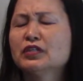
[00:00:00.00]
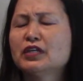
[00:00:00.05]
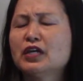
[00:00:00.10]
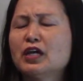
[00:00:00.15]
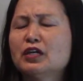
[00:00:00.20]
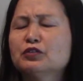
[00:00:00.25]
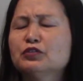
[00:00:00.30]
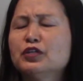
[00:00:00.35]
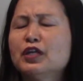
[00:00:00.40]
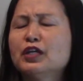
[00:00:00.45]
We
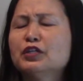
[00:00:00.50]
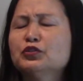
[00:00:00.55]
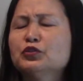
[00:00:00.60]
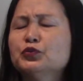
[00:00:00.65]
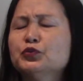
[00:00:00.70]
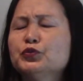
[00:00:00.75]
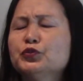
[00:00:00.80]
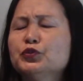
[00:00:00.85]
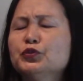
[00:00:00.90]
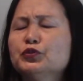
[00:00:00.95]
are
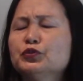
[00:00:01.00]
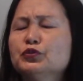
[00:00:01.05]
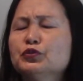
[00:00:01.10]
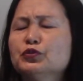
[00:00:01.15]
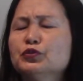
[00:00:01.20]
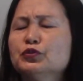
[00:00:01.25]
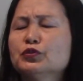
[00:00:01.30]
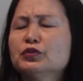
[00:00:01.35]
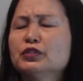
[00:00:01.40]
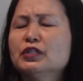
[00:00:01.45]
grateful
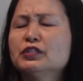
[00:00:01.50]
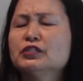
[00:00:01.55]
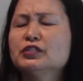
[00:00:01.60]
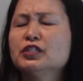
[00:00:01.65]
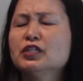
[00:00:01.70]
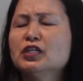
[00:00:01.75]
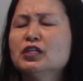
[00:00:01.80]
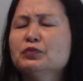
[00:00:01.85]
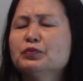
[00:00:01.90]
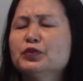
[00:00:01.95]
to
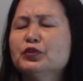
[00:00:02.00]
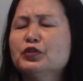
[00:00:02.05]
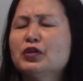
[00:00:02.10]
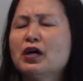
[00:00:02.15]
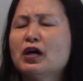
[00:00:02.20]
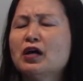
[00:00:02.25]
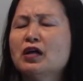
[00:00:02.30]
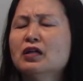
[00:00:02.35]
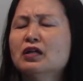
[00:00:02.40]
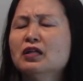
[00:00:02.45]
receive
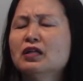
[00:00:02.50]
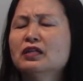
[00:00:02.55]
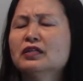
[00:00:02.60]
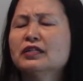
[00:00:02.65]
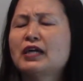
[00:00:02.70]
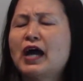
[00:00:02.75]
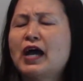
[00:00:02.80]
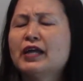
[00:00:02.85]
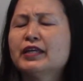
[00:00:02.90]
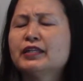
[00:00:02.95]
your
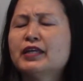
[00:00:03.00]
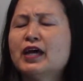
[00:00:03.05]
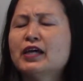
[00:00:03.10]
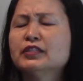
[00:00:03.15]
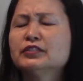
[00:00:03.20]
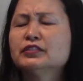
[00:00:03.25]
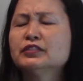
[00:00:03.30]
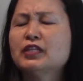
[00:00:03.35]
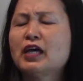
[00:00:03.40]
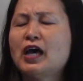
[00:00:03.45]

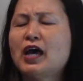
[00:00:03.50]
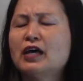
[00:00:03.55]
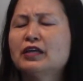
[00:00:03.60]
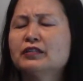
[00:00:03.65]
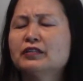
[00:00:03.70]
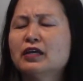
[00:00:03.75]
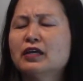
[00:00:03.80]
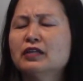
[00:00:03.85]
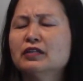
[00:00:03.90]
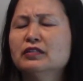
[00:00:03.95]
guidance
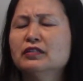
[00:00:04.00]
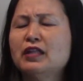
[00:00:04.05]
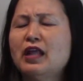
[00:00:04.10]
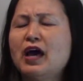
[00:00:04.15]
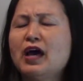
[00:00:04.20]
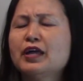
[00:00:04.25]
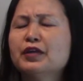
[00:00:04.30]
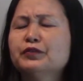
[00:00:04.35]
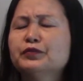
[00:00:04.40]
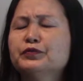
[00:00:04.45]
and
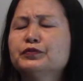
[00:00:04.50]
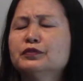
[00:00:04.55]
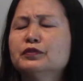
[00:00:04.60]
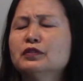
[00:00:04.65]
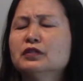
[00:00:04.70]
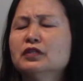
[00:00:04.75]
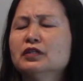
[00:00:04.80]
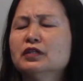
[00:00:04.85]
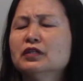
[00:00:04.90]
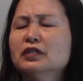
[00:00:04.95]
life
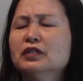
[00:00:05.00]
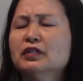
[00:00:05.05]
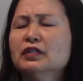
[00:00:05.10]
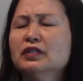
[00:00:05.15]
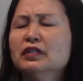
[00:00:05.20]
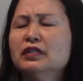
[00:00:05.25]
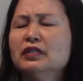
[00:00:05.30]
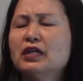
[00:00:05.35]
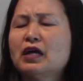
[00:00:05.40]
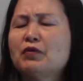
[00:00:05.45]

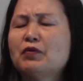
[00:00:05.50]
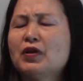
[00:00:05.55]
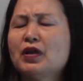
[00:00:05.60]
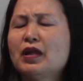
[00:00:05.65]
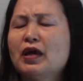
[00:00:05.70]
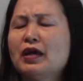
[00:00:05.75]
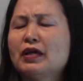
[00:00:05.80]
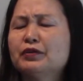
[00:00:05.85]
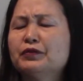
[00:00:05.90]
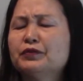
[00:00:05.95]
in our
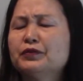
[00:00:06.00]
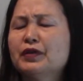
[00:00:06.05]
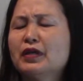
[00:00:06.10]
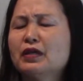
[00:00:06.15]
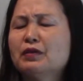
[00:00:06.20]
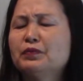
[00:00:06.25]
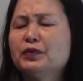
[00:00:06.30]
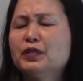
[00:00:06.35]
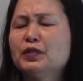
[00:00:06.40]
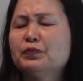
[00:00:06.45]
life,
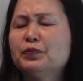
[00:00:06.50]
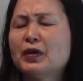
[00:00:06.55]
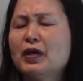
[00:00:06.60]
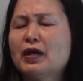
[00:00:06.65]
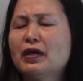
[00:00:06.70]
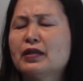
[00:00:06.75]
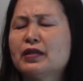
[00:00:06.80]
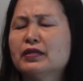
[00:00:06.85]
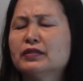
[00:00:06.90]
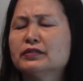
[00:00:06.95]
Heavenly
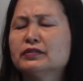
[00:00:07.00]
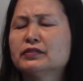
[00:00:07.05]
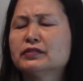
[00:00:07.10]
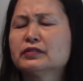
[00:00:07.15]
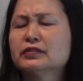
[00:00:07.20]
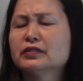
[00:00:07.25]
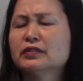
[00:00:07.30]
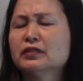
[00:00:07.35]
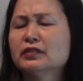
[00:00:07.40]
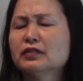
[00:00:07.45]
Parents,
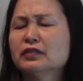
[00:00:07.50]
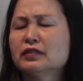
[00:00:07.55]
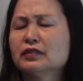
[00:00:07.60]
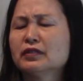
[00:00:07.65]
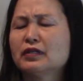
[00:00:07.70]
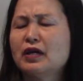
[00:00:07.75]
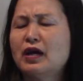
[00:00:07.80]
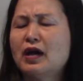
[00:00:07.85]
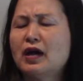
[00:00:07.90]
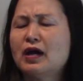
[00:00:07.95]

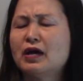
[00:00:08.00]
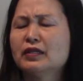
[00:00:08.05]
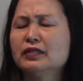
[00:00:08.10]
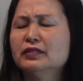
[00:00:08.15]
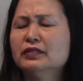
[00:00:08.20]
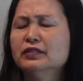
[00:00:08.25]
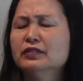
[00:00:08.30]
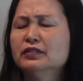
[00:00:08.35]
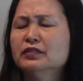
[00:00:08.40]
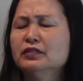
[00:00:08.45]
God.
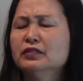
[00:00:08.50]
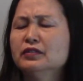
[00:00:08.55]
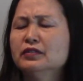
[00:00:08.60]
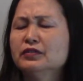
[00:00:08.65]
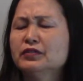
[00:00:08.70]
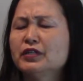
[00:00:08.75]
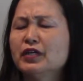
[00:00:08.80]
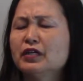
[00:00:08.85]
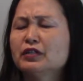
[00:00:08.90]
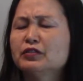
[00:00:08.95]

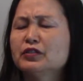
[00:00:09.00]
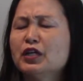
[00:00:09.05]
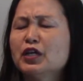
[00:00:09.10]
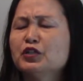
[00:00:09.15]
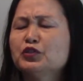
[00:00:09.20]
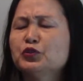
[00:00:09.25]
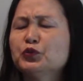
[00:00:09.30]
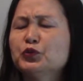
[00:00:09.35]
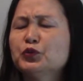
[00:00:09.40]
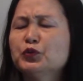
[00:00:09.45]
We are
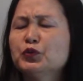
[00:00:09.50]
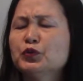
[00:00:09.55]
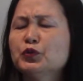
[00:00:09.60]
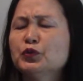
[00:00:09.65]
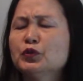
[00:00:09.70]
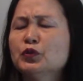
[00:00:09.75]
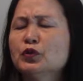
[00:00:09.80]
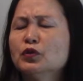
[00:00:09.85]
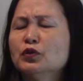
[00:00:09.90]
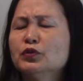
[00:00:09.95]

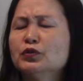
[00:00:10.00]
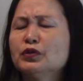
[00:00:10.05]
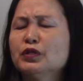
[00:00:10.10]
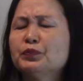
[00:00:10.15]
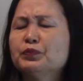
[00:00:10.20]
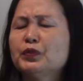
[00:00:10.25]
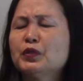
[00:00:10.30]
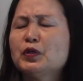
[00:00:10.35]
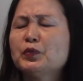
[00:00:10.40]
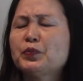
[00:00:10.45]
grateful. We
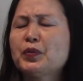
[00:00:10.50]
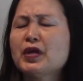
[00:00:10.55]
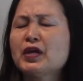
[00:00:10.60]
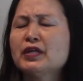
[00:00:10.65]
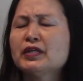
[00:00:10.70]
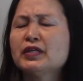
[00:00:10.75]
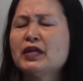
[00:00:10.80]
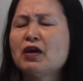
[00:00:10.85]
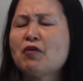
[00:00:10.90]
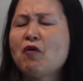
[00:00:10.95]
are
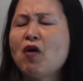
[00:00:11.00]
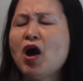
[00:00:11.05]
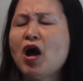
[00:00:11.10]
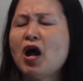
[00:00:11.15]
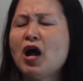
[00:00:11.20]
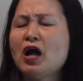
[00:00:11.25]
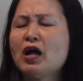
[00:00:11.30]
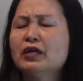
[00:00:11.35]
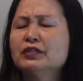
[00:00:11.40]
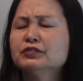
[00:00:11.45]
preparing our
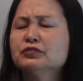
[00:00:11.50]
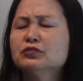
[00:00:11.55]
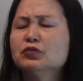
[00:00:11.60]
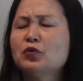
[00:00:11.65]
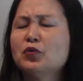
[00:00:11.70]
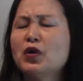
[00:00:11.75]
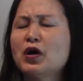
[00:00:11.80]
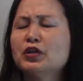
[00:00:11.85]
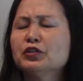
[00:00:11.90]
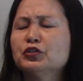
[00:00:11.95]
heart
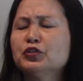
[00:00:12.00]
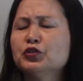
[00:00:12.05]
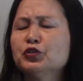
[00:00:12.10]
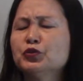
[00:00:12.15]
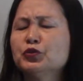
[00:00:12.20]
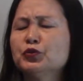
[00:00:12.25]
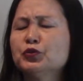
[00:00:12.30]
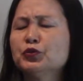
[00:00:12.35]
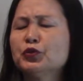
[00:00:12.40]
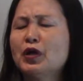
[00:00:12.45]
toward
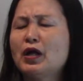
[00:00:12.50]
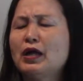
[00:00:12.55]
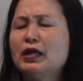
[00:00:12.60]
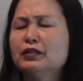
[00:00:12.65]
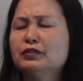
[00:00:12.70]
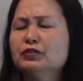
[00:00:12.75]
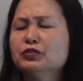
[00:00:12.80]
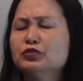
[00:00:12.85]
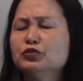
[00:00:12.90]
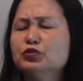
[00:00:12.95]
you
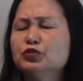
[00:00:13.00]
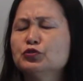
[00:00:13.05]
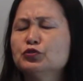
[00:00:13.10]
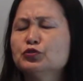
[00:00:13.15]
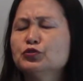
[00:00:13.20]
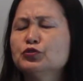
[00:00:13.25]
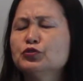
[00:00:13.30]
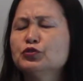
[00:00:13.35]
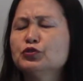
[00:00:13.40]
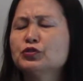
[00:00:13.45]
and
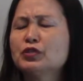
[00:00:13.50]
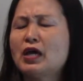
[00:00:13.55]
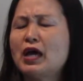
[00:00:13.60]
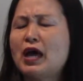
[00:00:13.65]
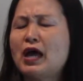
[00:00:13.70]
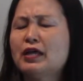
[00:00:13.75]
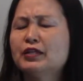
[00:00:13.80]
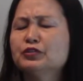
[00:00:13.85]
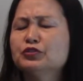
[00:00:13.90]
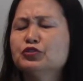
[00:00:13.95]
truth
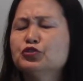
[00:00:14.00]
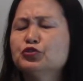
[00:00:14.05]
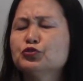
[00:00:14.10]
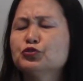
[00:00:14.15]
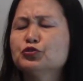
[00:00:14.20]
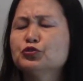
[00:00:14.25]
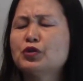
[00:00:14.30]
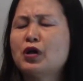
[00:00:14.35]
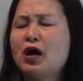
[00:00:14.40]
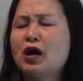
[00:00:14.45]
and
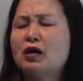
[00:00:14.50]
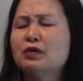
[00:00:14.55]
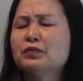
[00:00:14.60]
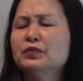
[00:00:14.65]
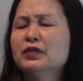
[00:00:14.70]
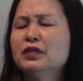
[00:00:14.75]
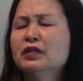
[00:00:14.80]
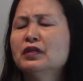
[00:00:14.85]
true love.